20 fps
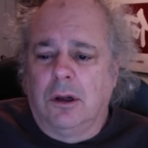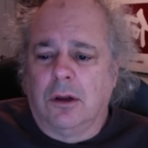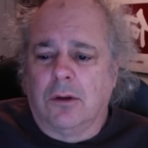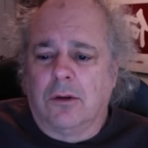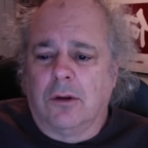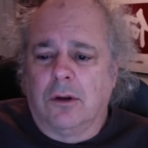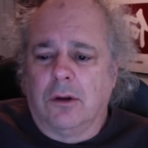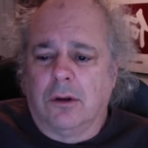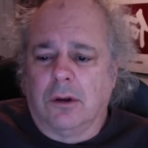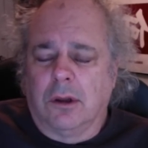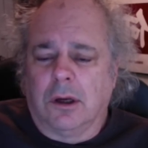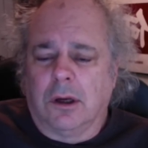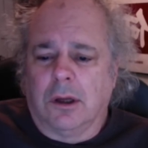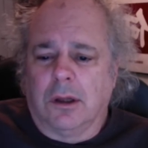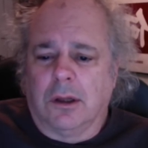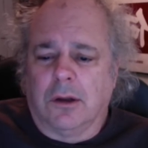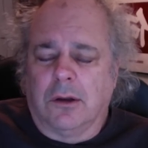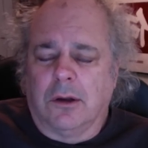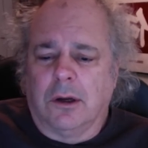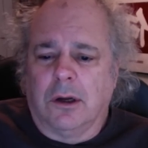So you click
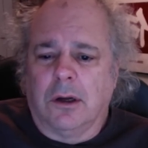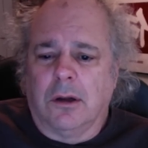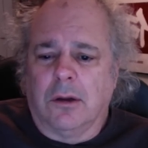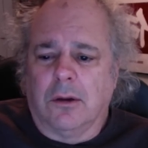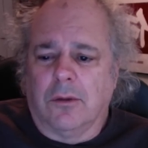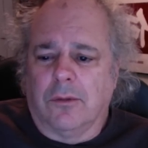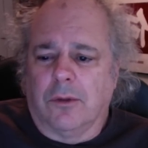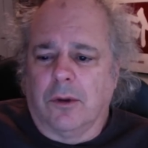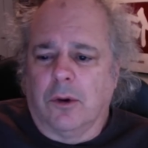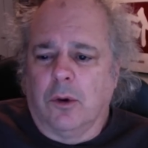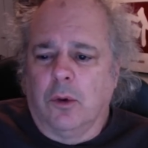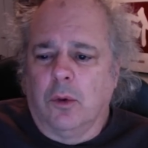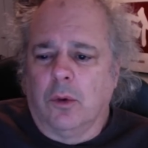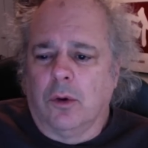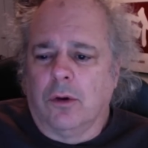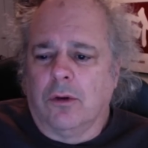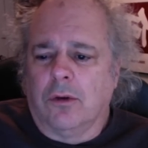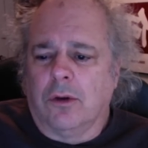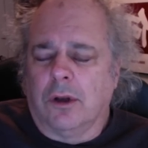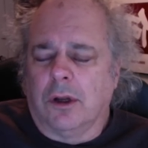on the title of the
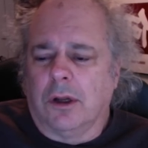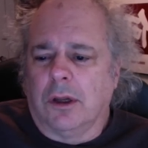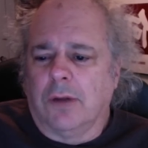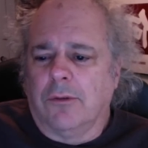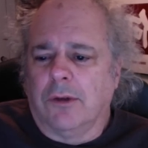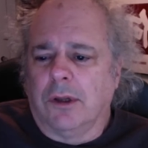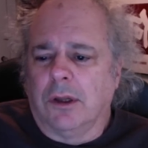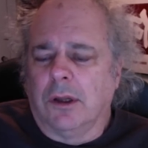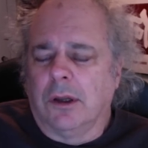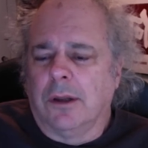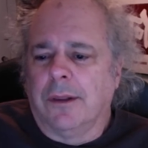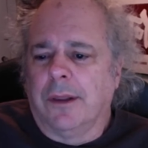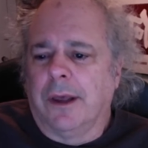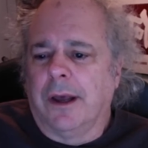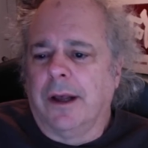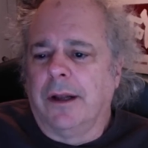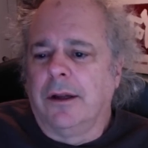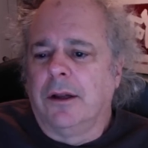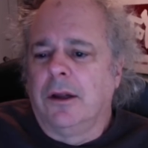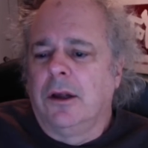course, and having done
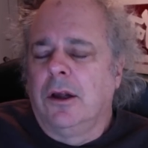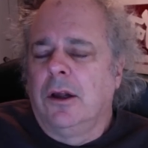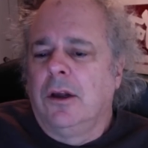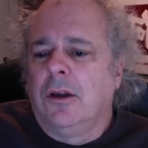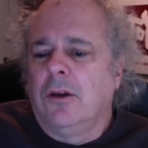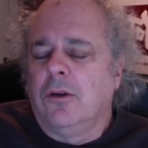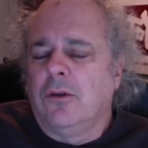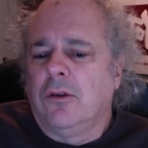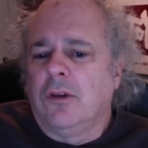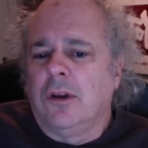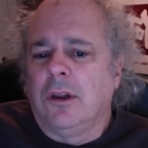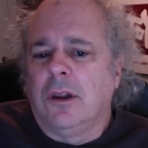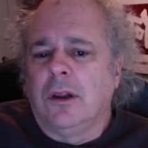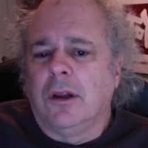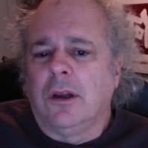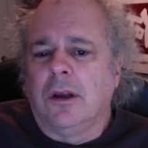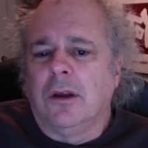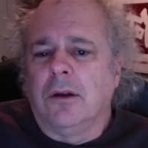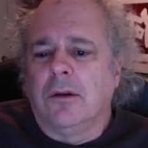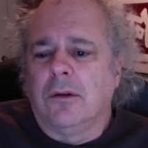that, you see
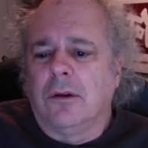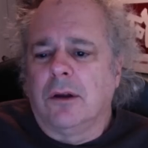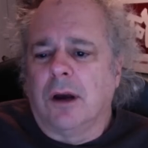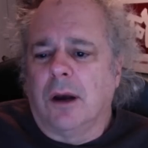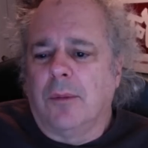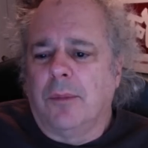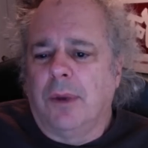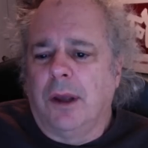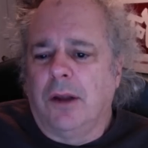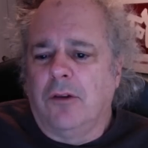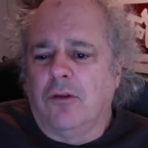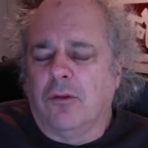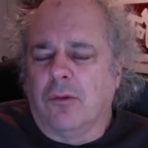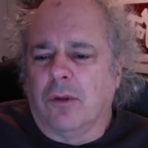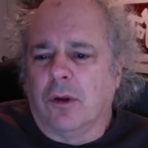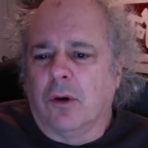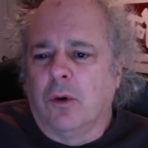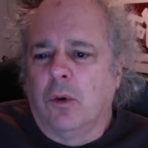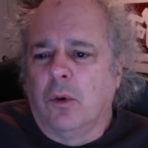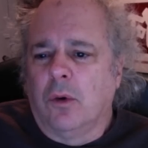the top page of
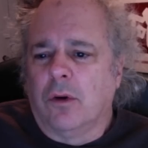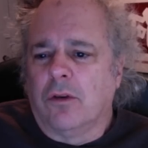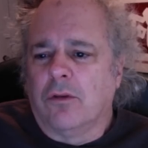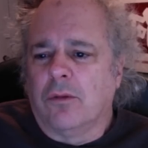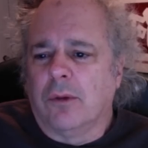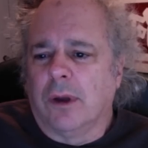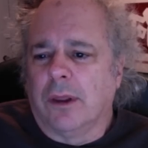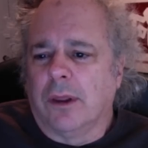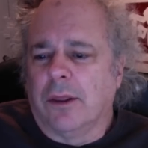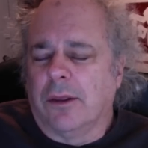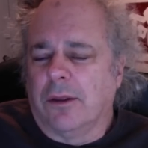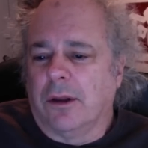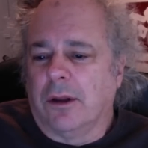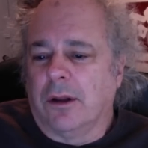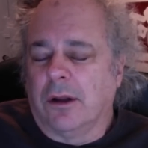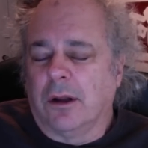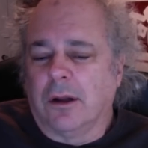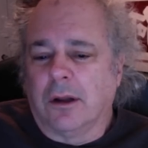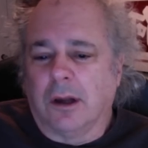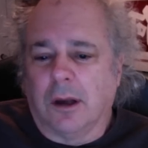the course rather than
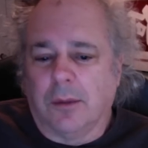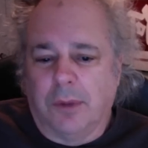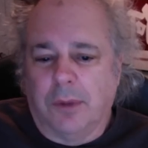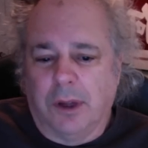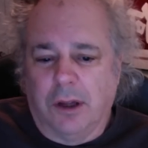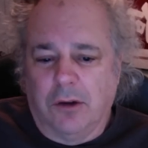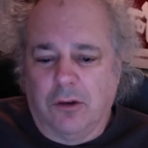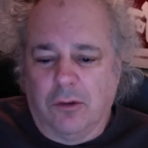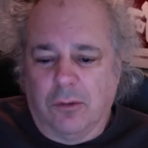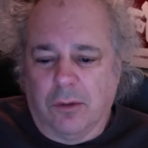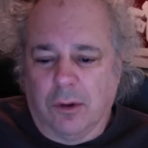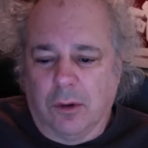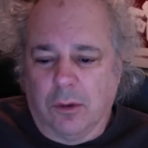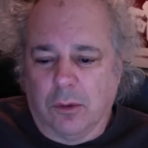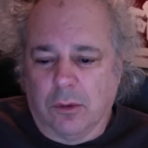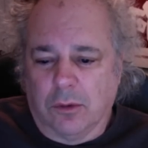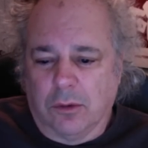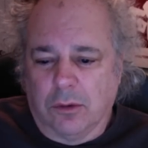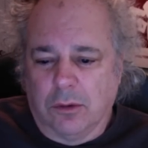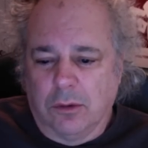the top page of the
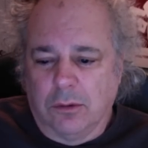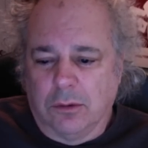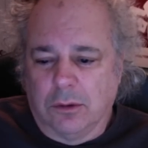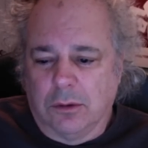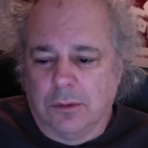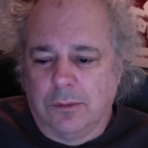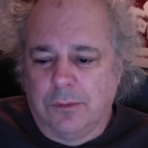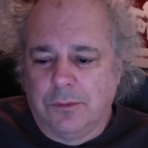whole school.